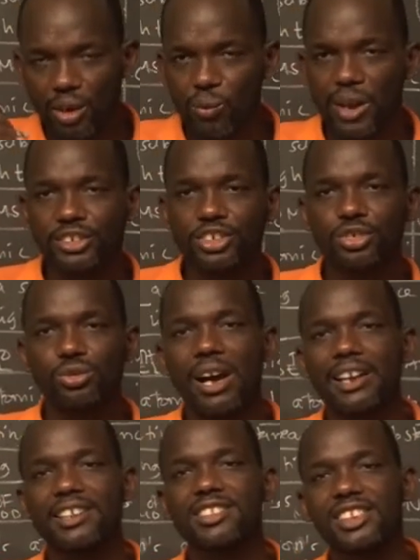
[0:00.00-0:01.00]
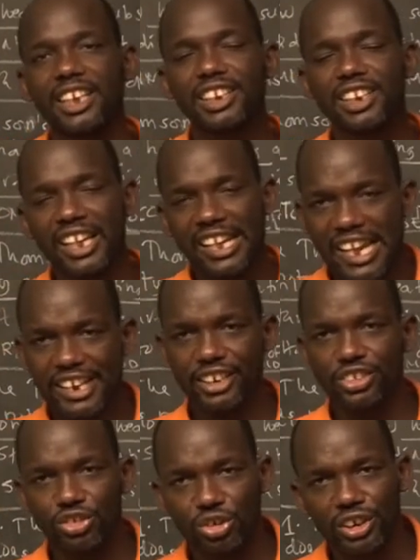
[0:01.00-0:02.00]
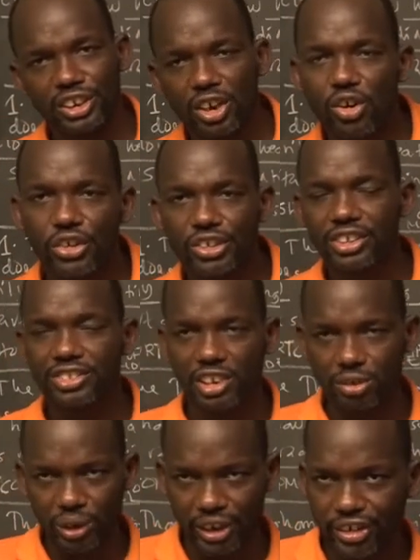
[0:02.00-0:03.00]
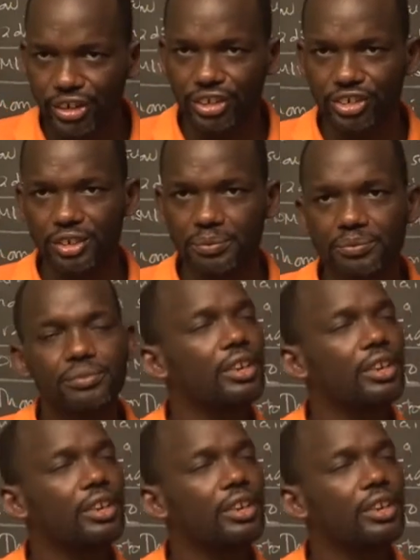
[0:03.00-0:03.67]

I want you to understand and enjoy the contents that you are creating.